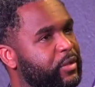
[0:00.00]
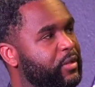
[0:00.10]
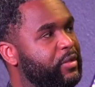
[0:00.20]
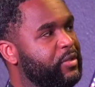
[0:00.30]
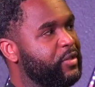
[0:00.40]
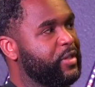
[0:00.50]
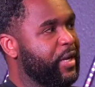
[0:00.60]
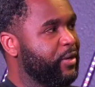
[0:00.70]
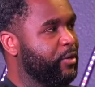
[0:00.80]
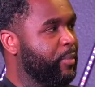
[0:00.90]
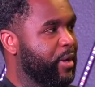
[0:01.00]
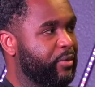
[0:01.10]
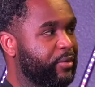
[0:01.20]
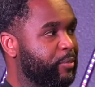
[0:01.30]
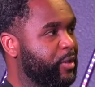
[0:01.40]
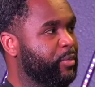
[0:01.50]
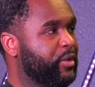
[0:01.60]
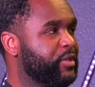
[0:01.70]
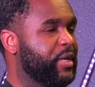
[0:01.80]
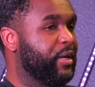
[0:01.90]
the things inside of your boundary, the
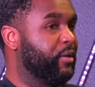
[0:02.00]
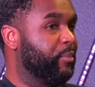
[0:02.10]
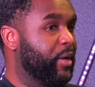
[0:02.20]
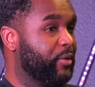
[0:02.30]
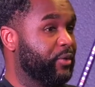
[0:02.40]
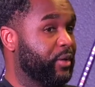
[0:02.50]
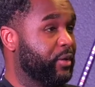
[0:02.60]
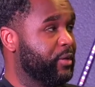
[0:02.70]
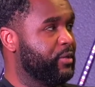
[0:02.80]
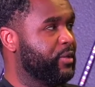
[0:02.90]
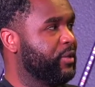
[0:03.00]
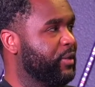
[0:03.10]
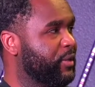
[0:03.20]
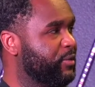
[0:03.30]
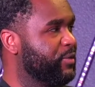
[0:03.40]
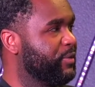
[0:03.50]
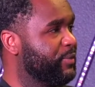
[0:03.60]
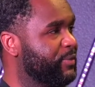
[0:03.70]
people inside of your boundary are easy to love.